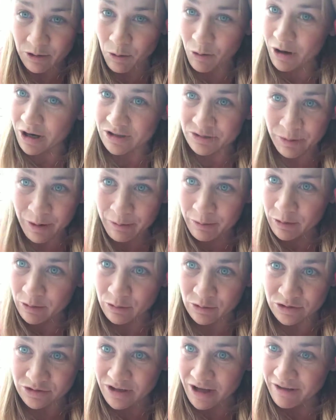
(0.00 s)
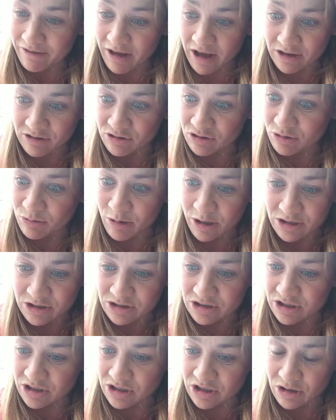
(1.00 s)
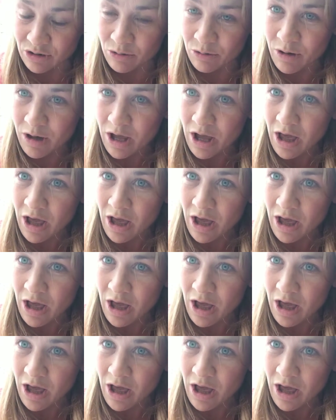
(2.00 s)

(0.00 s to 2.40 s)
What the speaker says: or as people who just have like too much to do,